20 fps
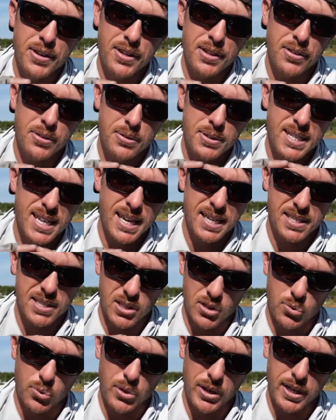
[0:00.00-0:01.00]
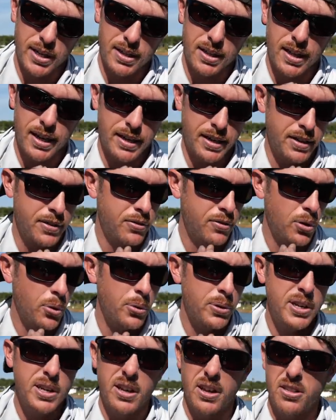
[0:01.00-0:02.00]
a little Texas rig, like
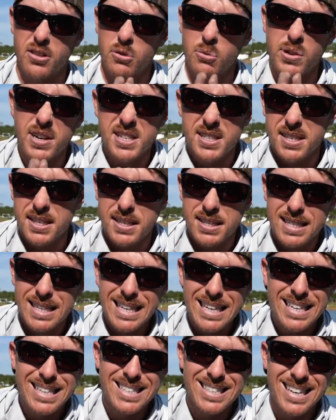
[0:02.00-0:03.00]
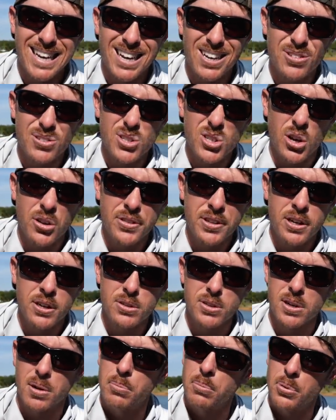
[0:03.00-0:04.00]
throwing you a three sixteenths ounce on
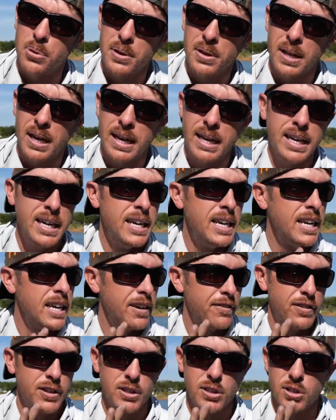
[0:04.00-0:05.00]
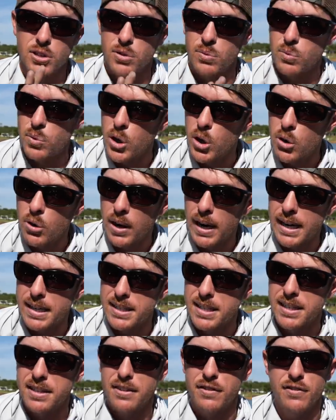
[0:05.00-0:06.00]
there, something pretty light. If it's real
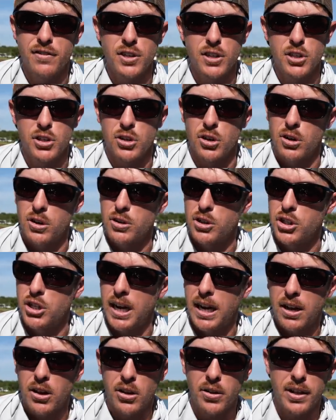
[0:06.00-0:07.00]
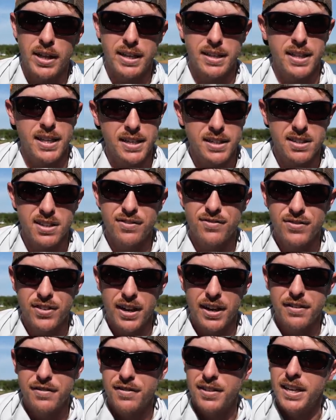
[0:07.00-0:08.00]
grassy and the fish are shallow, like less than
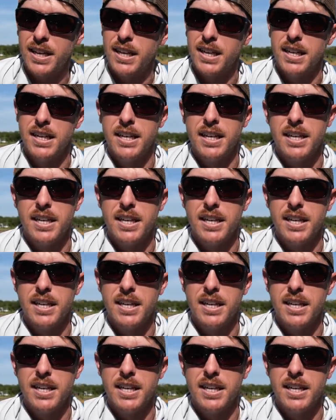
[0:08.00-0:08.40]
five feet,